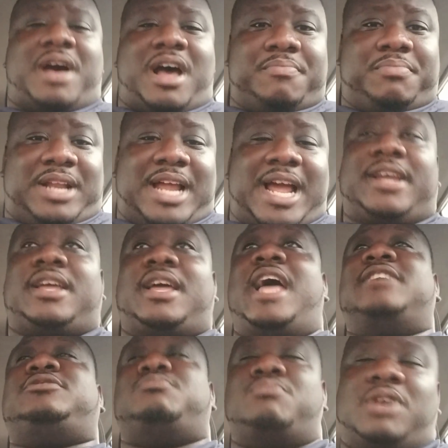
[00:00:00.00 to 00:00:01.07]
buy black
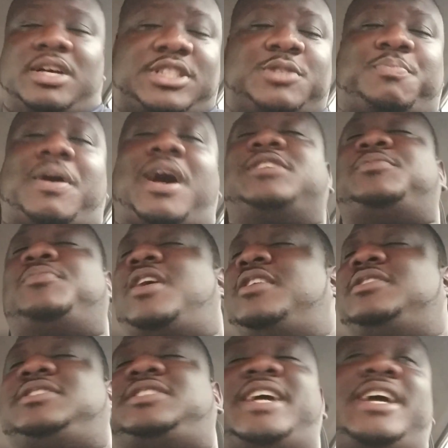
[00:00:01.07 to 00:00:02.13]
as much as possible. I
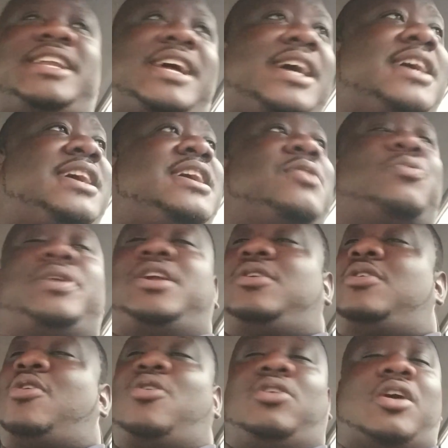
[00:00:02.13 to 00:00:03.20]
understand that we
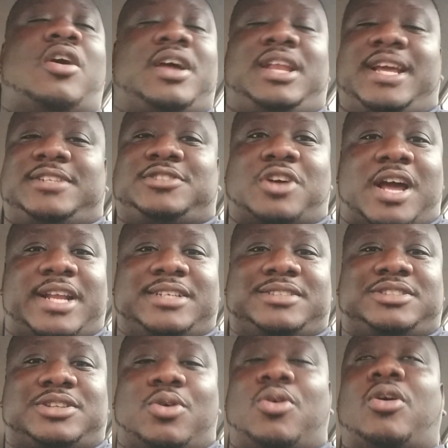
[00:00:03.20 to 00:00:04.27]
don't own our electronic
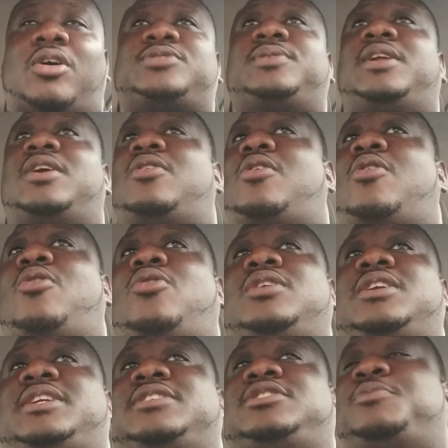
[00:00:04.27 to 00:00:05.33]
stores. We don't own
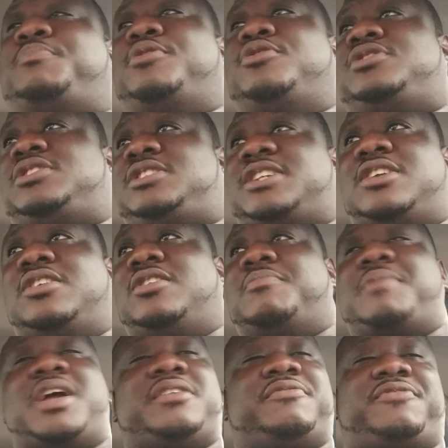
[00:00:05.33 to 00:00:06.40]
a distribution center or
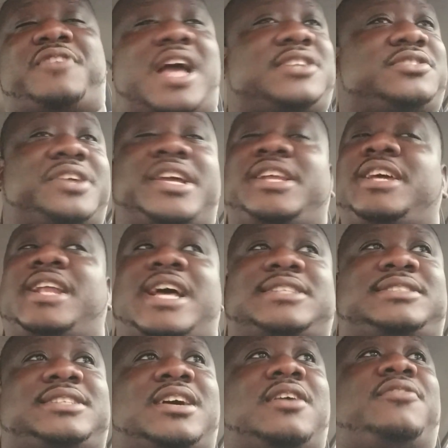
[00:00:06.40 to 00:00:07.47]
manufacturer, any of that
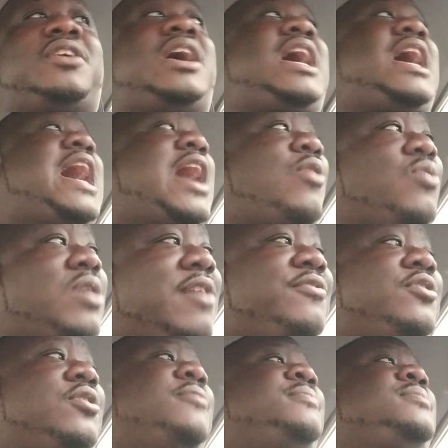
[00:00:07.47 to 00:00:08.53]
stuff.
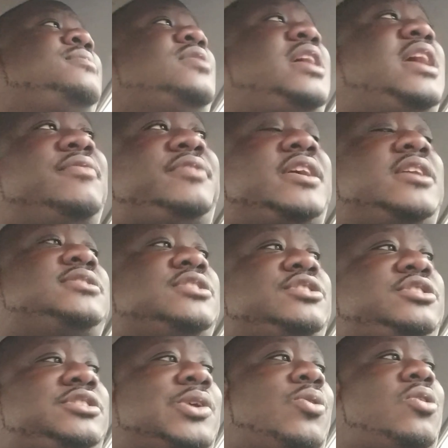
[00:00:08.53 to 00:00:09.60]
However, if there's a
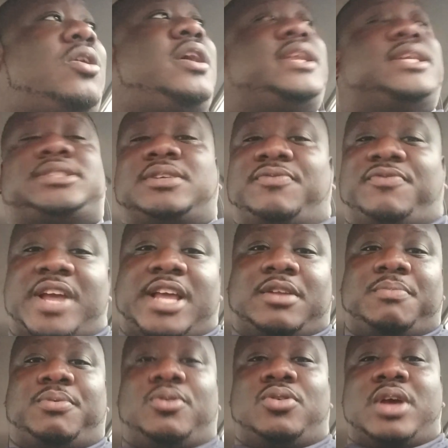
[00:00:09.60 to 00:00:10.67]
store and it's
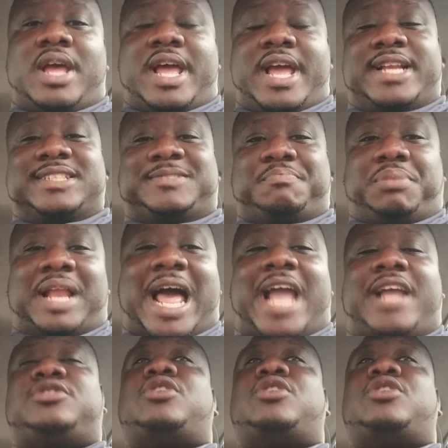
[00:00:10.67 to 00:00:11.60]
available and it's black,